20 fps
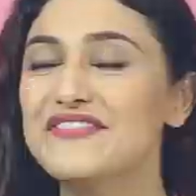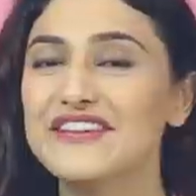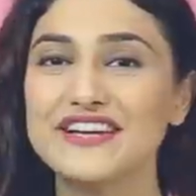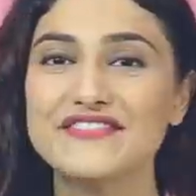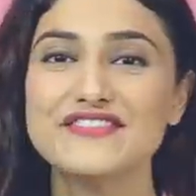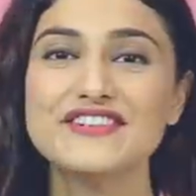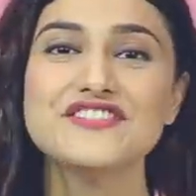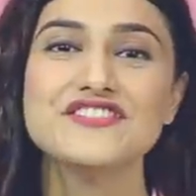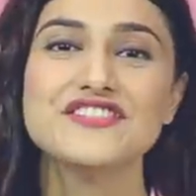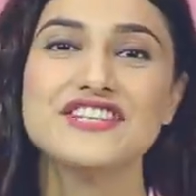
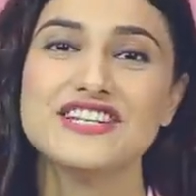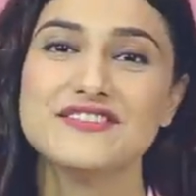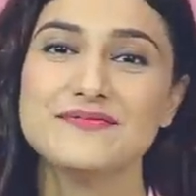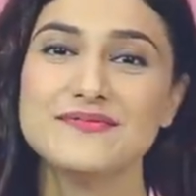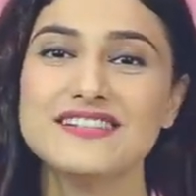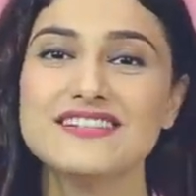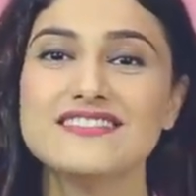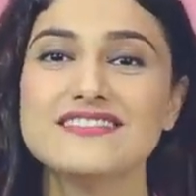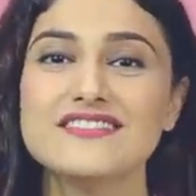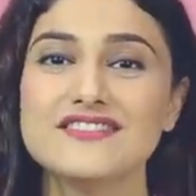favorite cheat
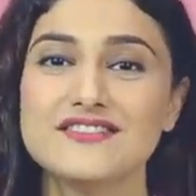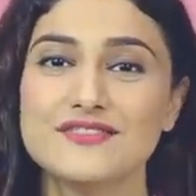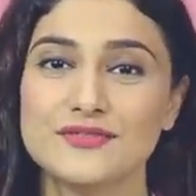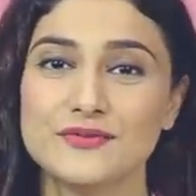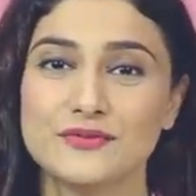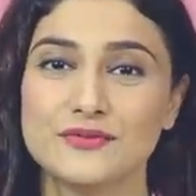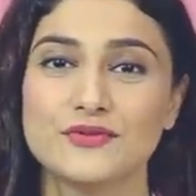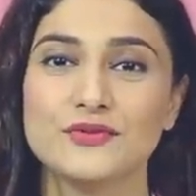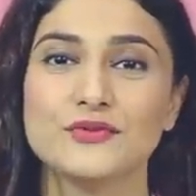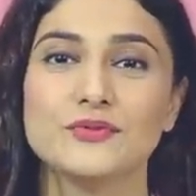meal is
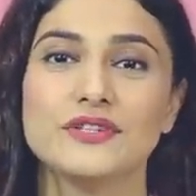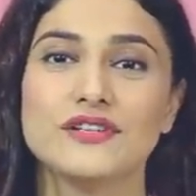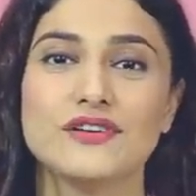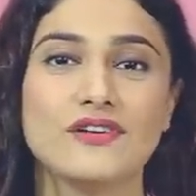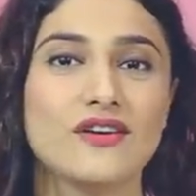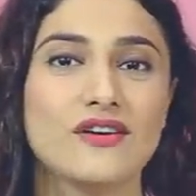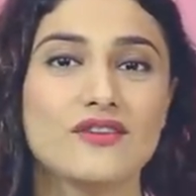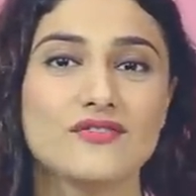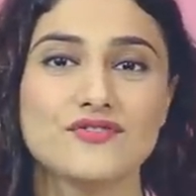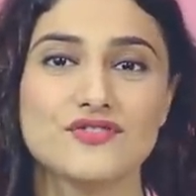risotto with a
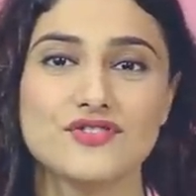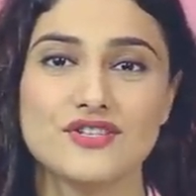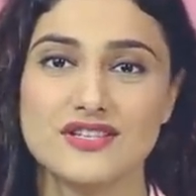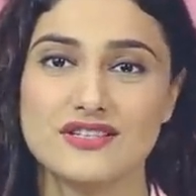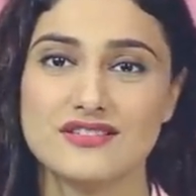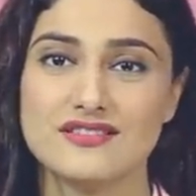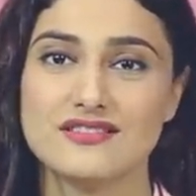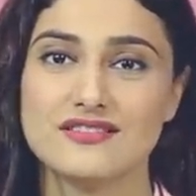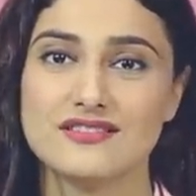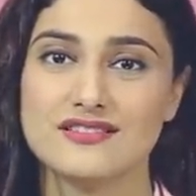lot of
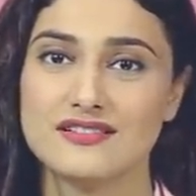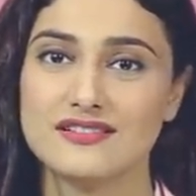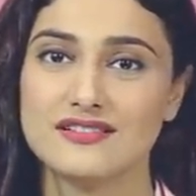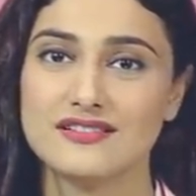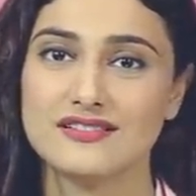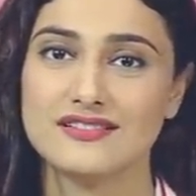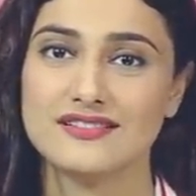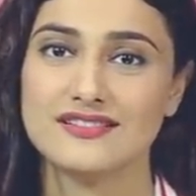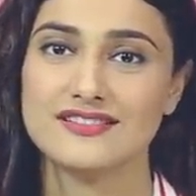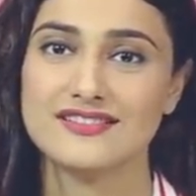cheese.
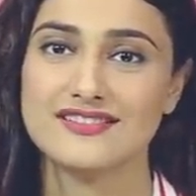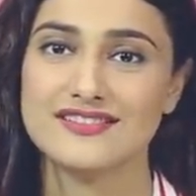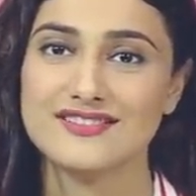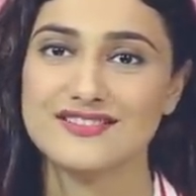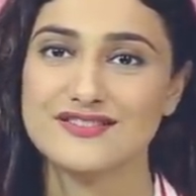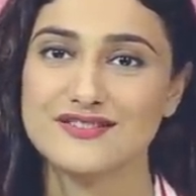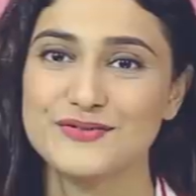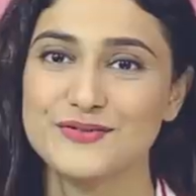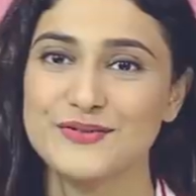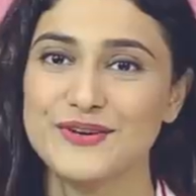
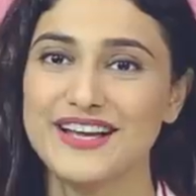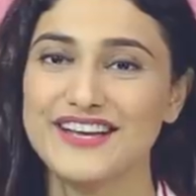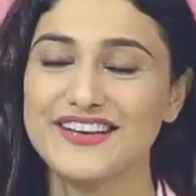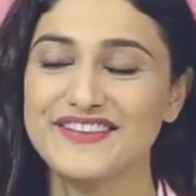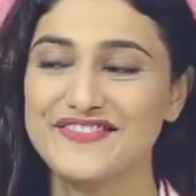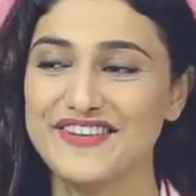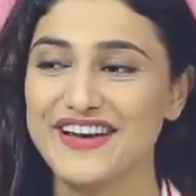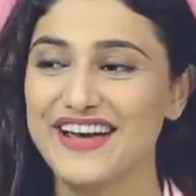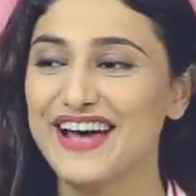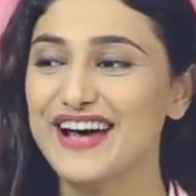So
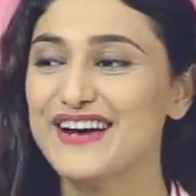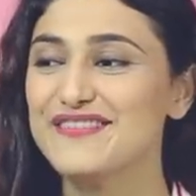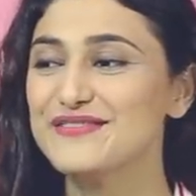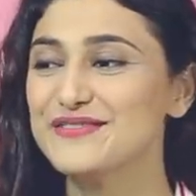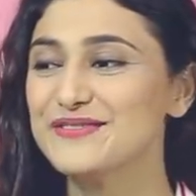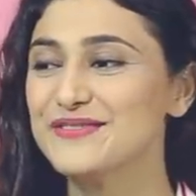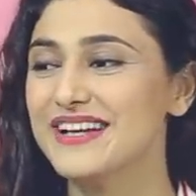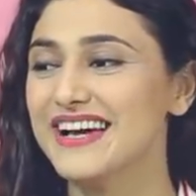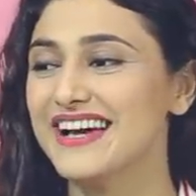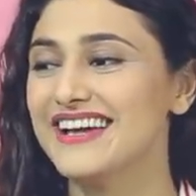if I
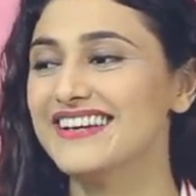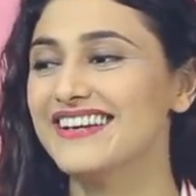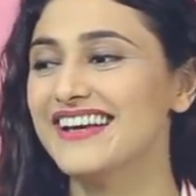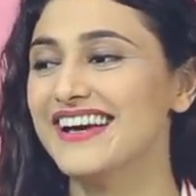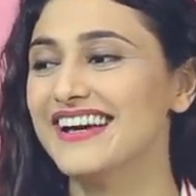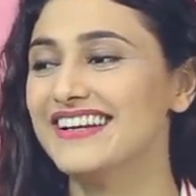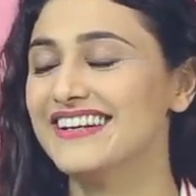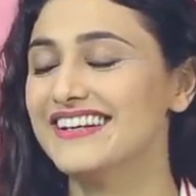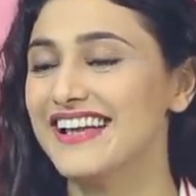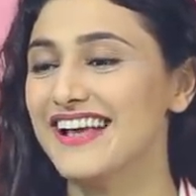have to, and,
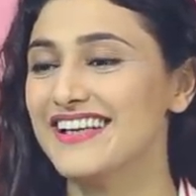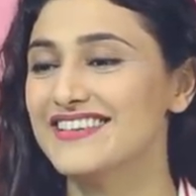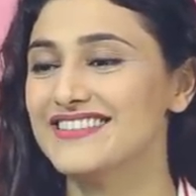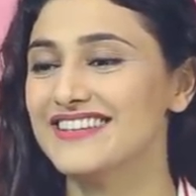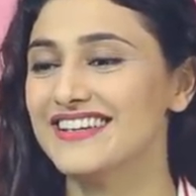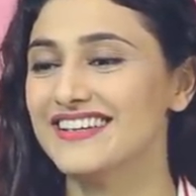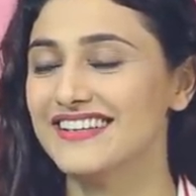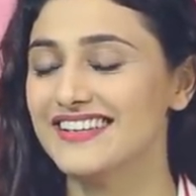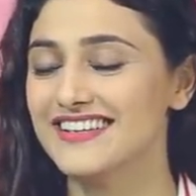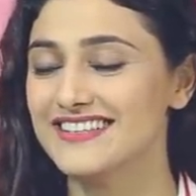and it has,
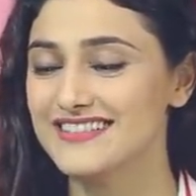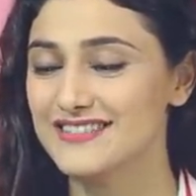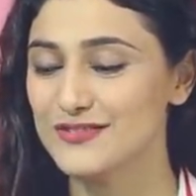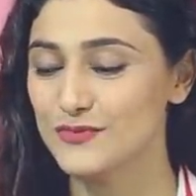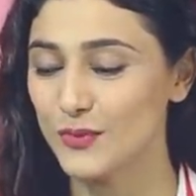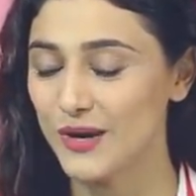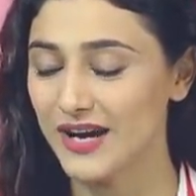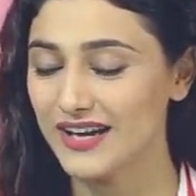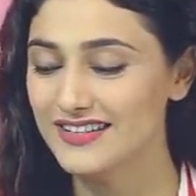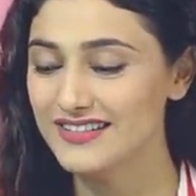there's
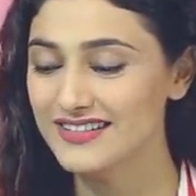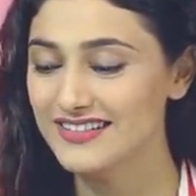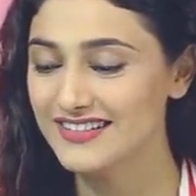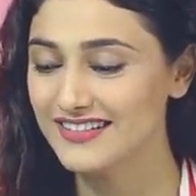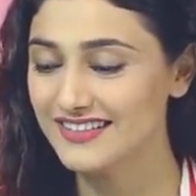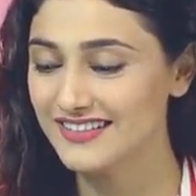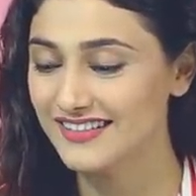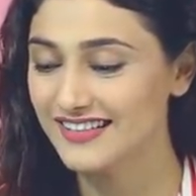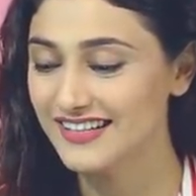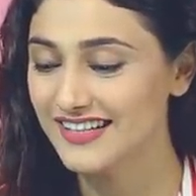this one,
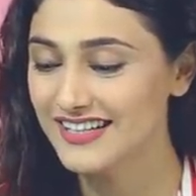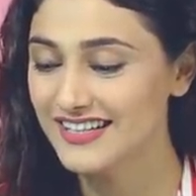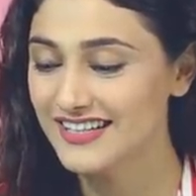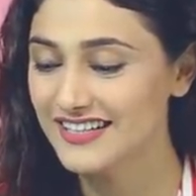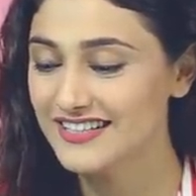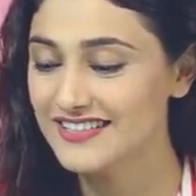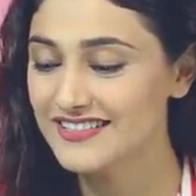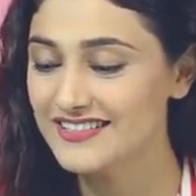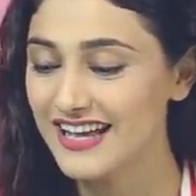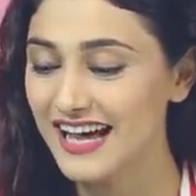uh,
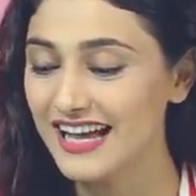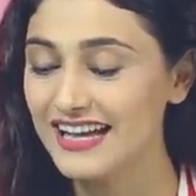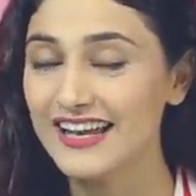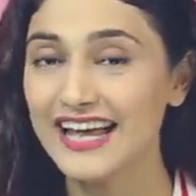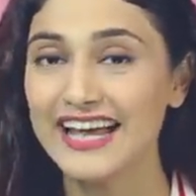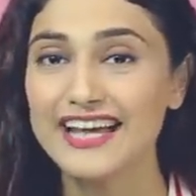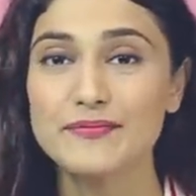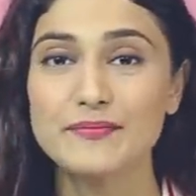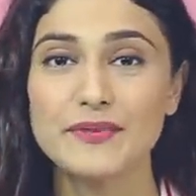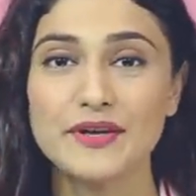I
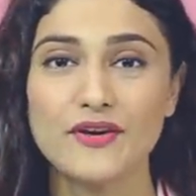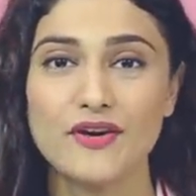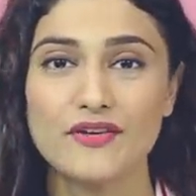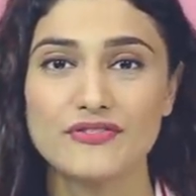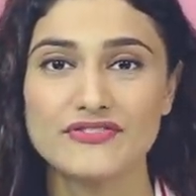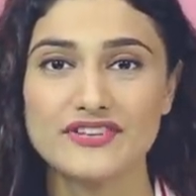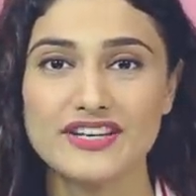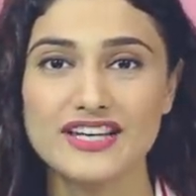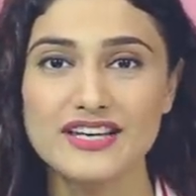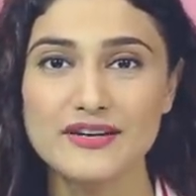like
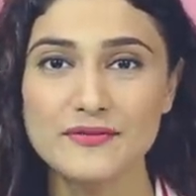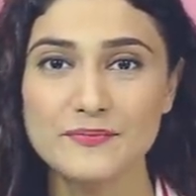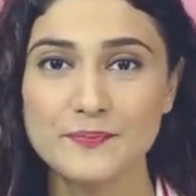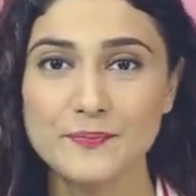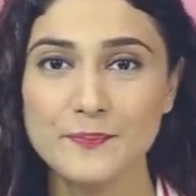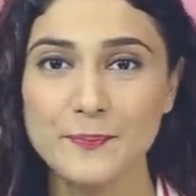banoffee.